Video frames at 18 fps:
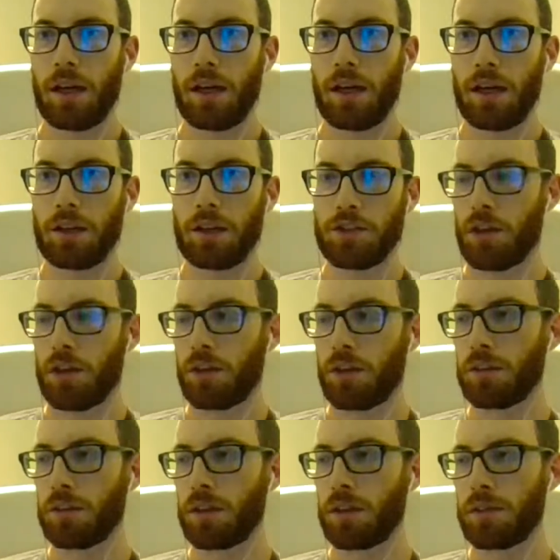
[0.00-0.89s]
a
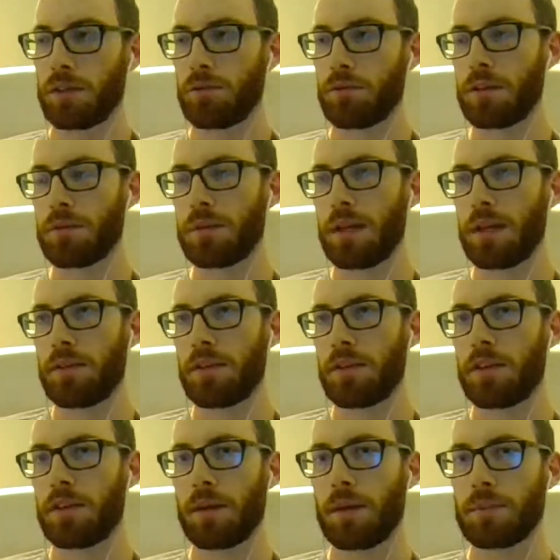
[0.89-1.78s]
genre like rhythm games
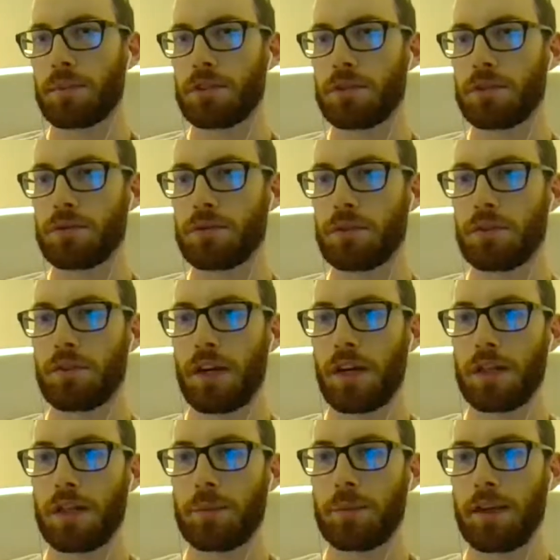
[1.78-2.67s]
has helped to
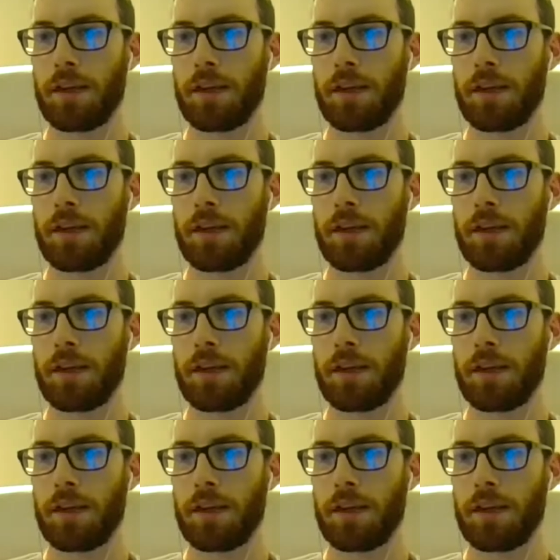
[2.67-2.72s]
develop.